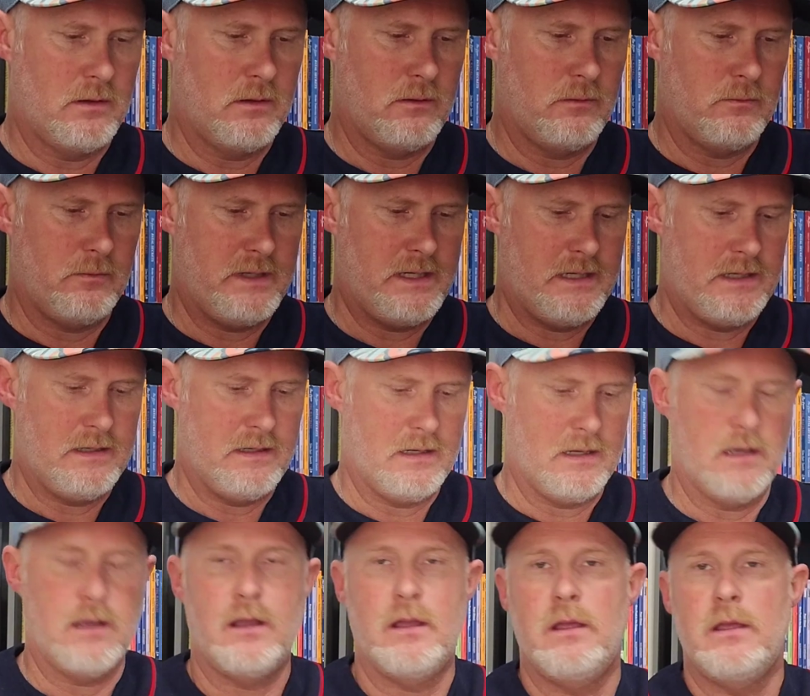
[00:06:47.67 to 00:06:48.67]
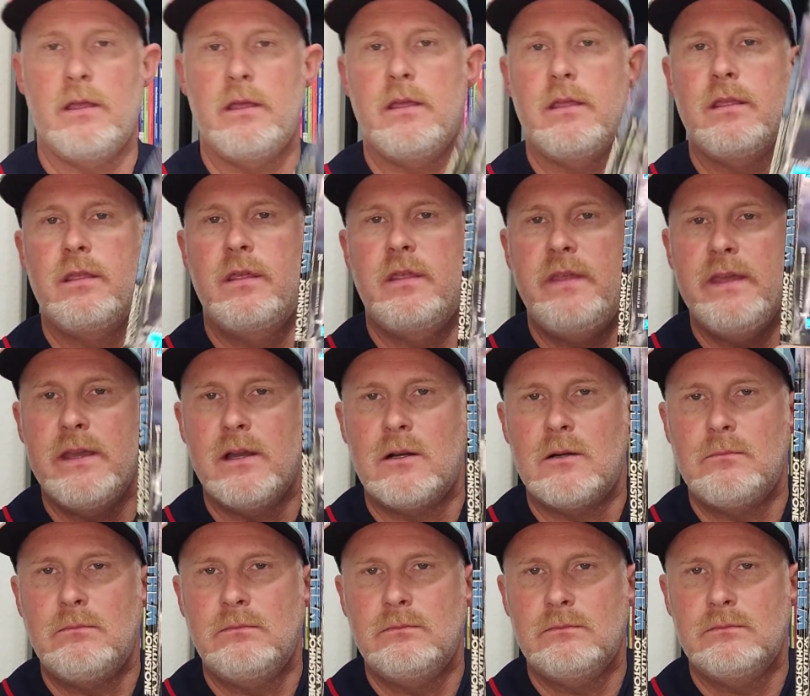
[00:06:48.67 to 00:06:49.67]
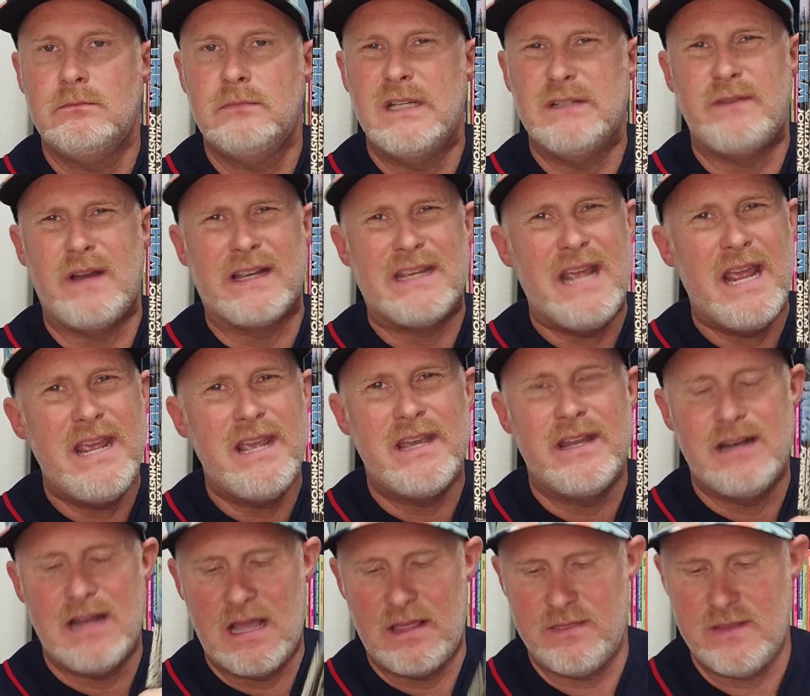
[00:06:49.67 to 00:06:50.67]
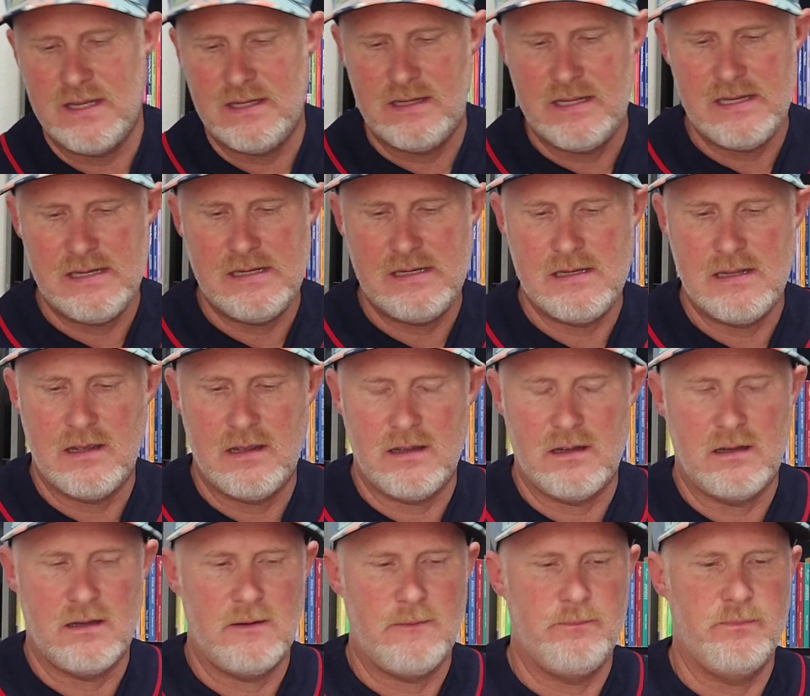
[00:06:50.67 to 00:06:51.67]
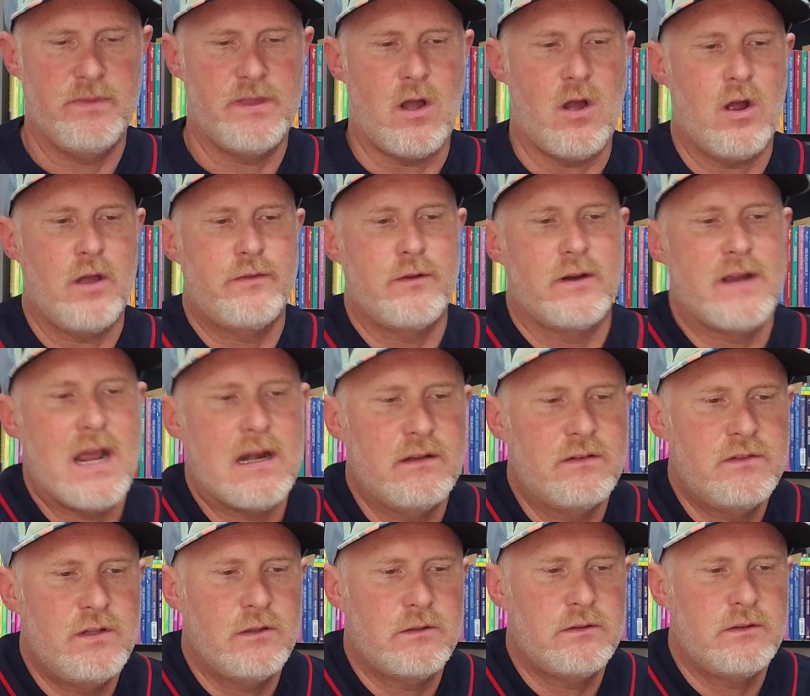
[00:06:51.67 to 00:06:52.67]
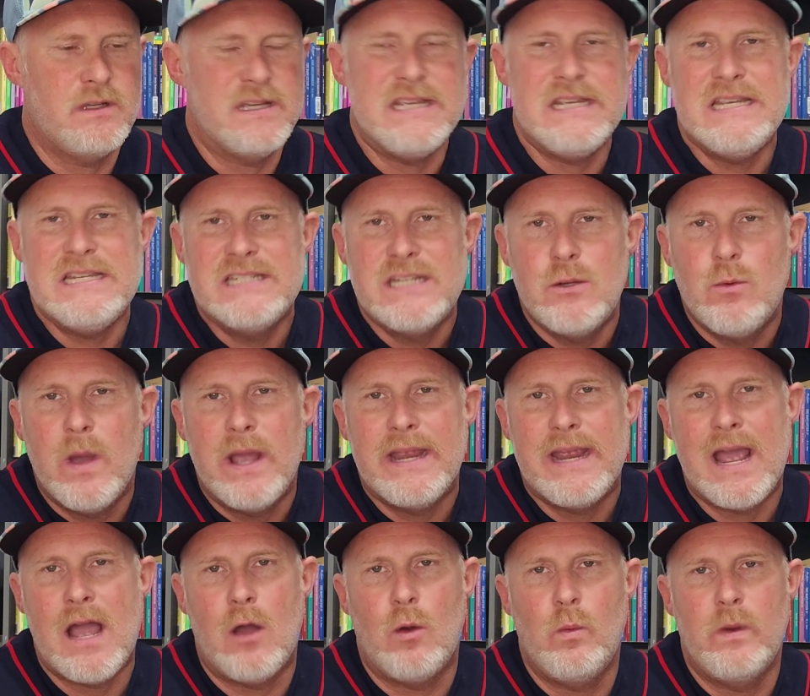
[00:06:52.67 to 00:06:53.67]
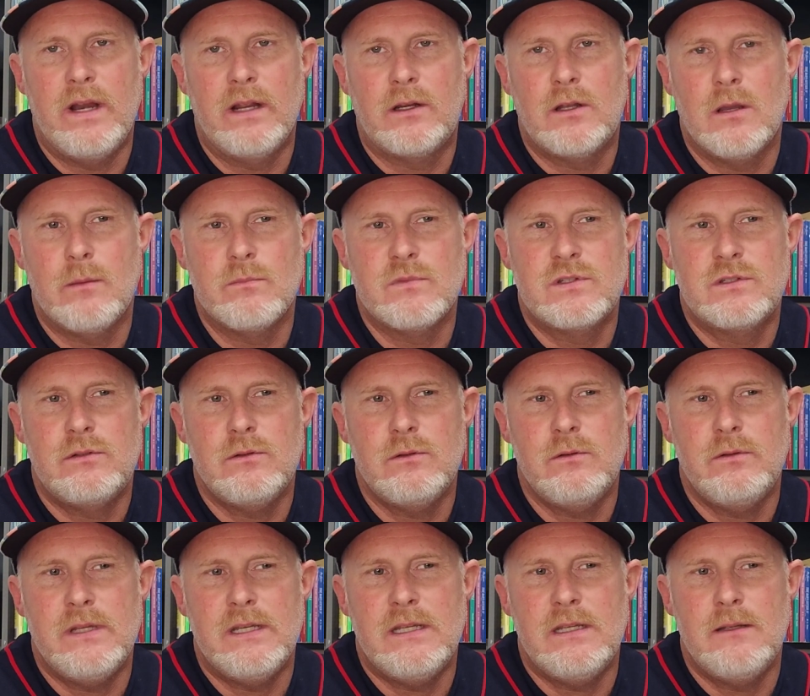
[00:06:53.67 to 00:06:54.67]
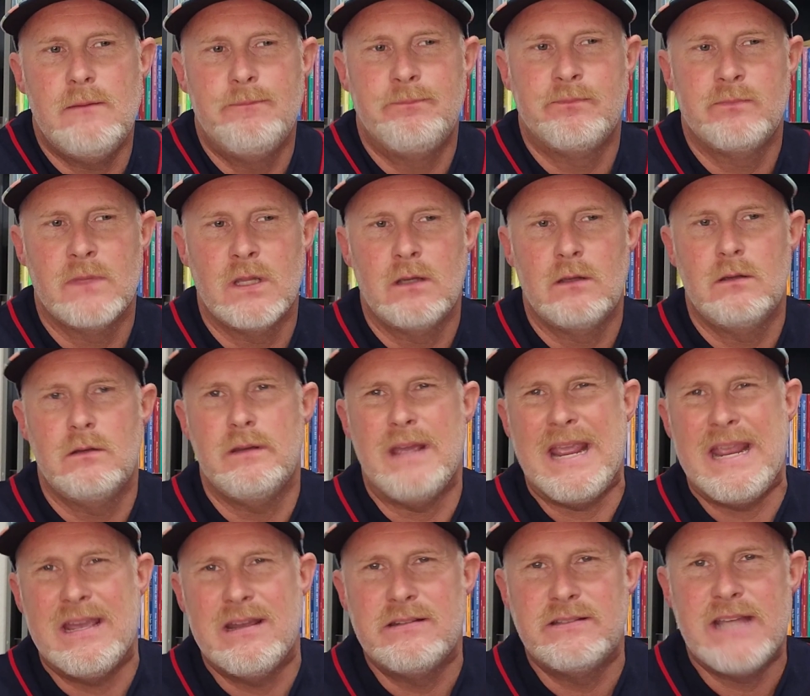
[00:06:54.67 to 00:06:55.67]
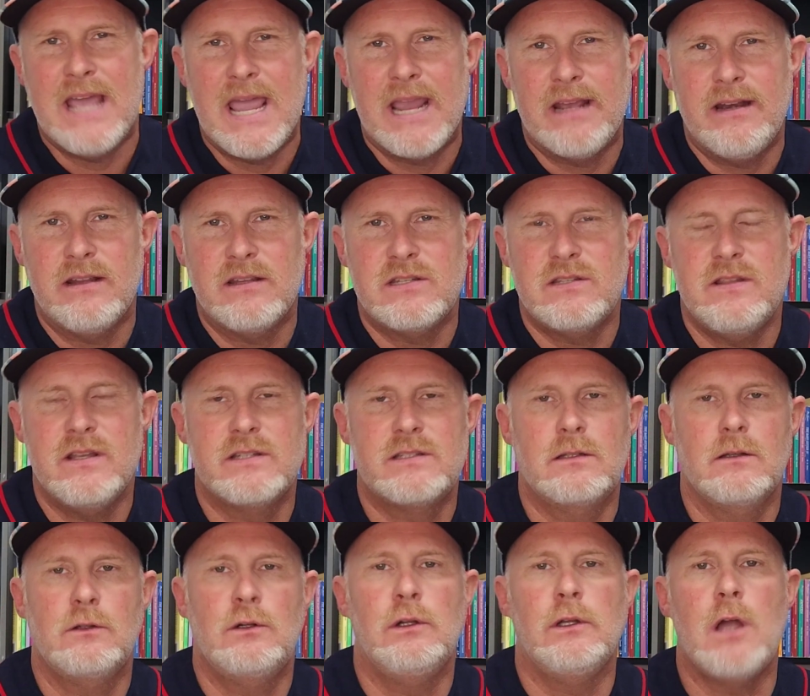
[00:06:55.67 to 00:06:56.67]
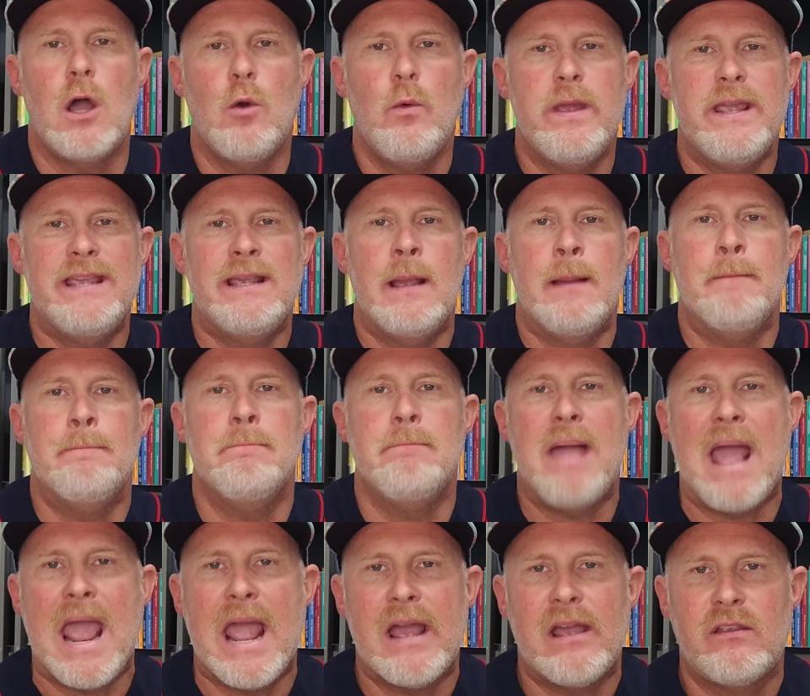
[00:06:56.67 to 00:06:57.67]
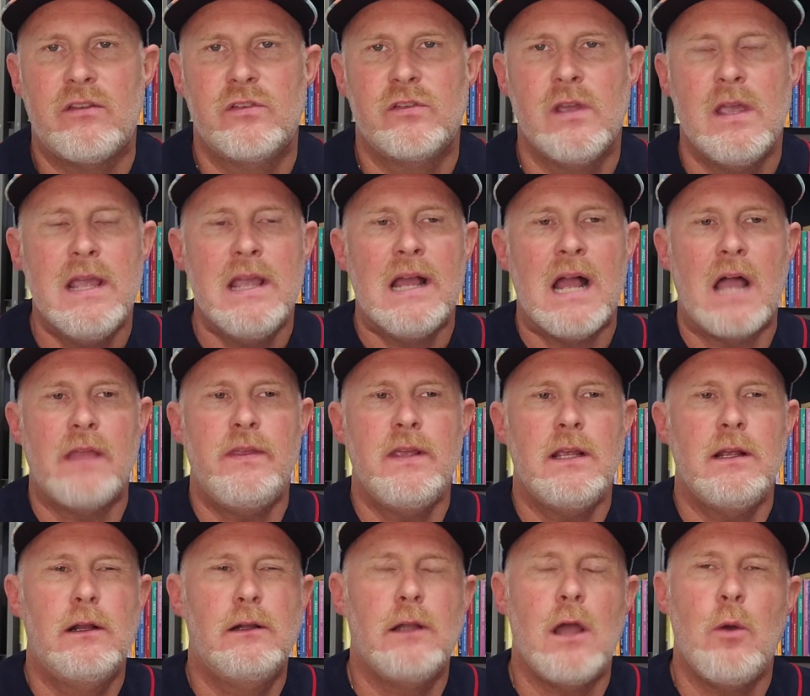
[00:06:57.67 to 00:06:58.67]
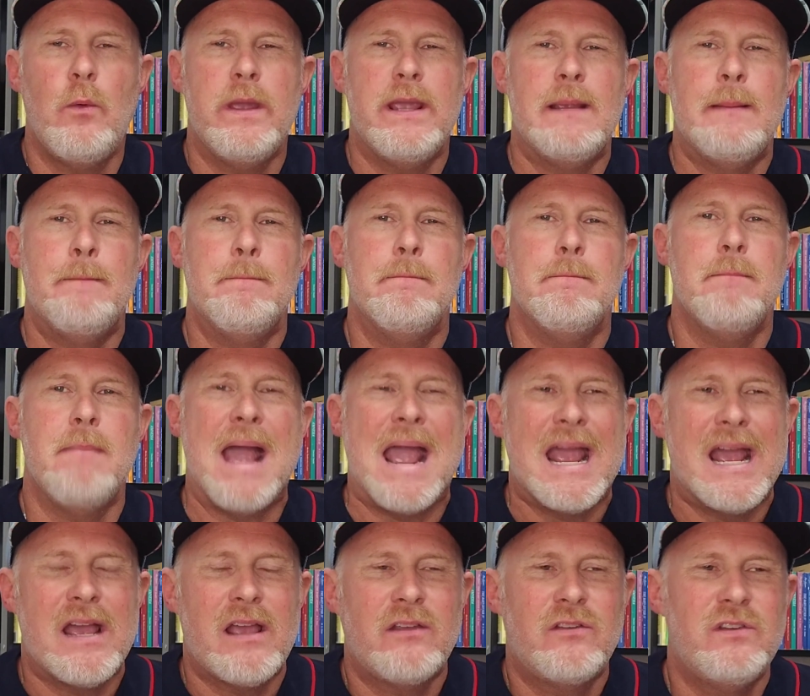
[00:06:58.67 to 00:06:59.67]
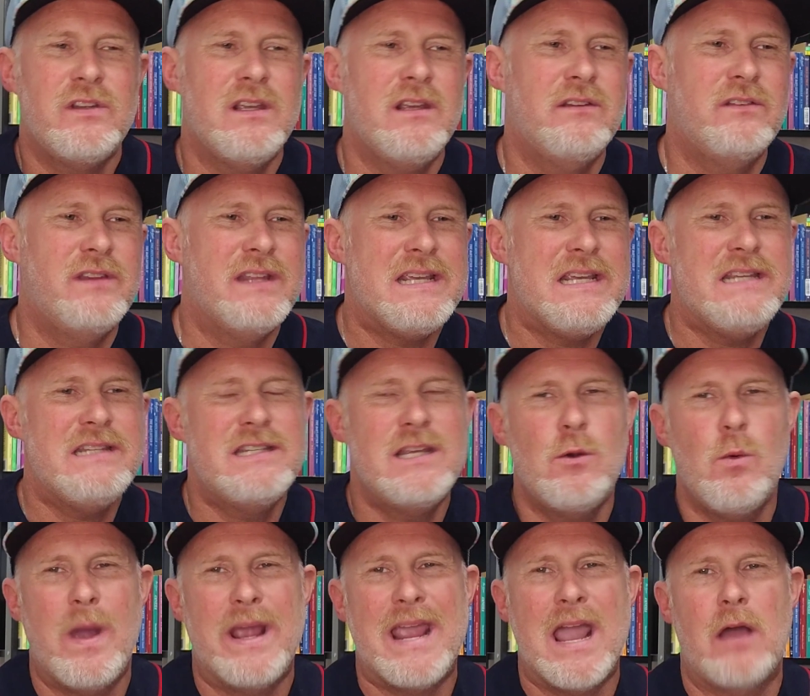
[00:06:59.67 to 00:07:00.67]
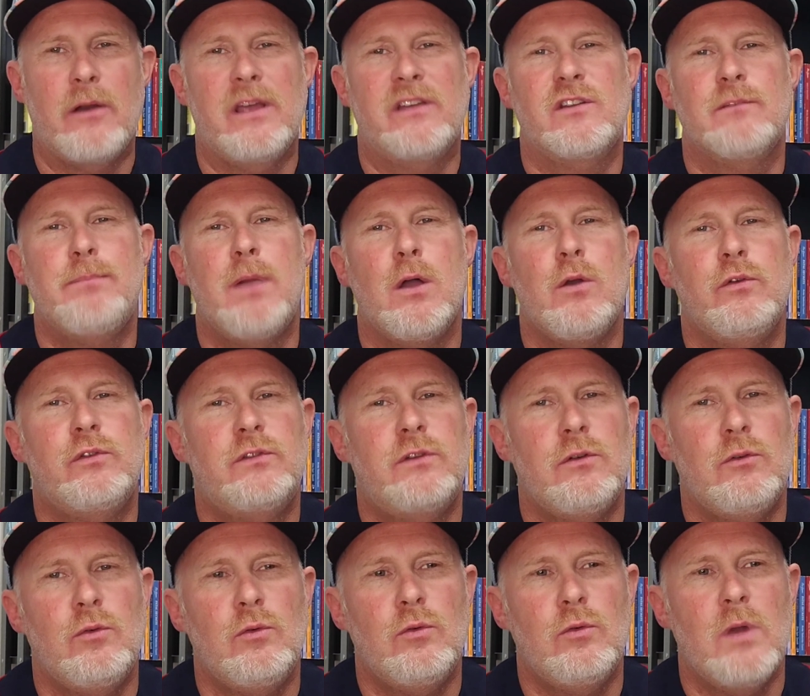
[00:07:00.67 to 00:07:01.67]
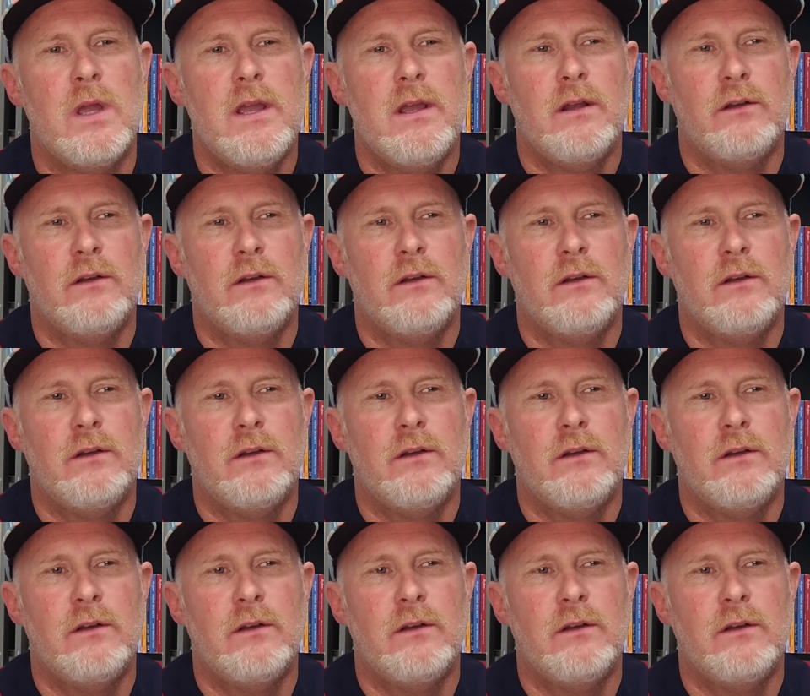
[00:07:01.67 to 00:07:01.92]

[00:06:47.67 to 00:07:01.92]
to read Them, if I can. I think the author kind of took the easy way out when it comes to the antagonist, this glowing mass. I think glowing mass is the easy way out as opposed to